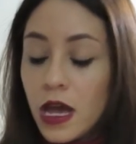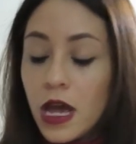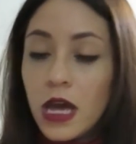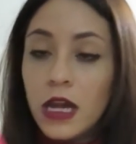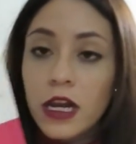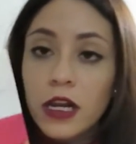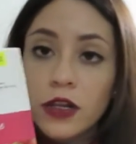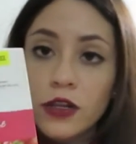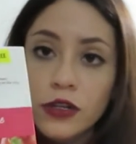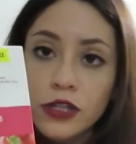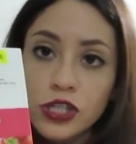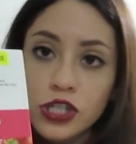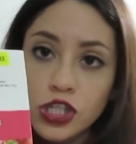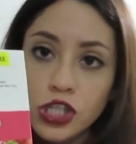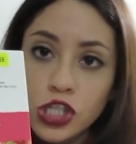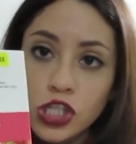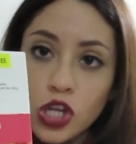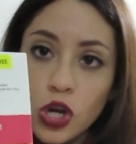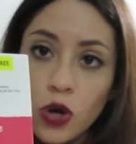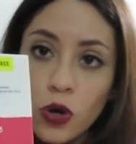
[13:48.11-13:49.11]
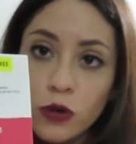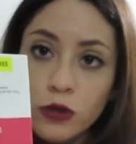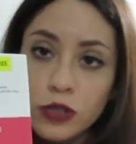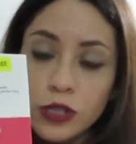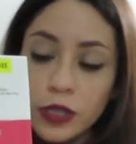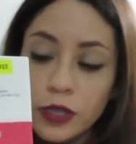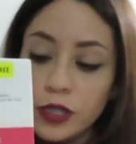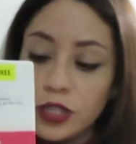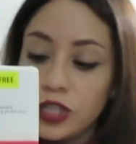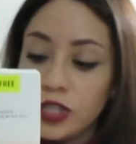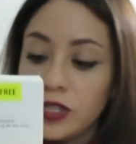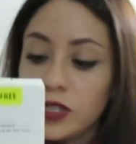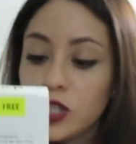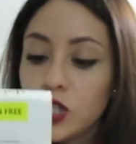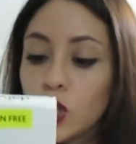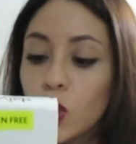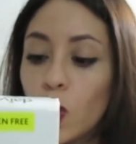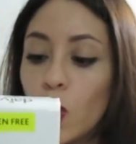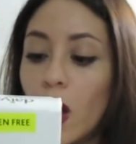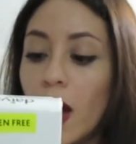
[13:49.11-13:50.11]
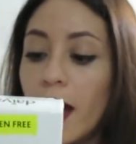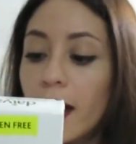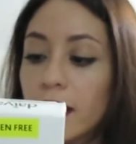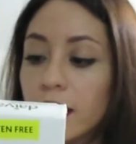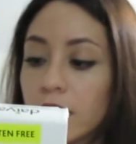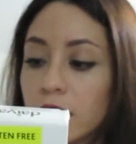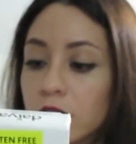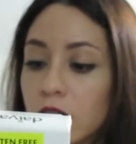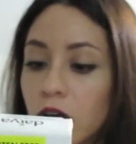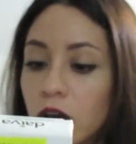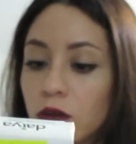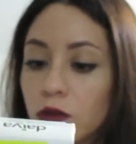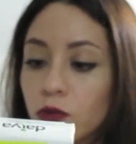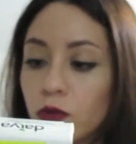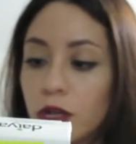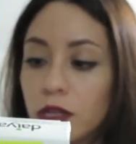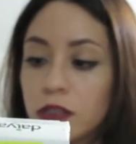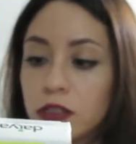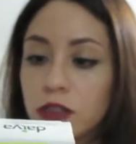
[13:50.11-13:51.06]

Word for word: and it looks so delicious, so I cannot wait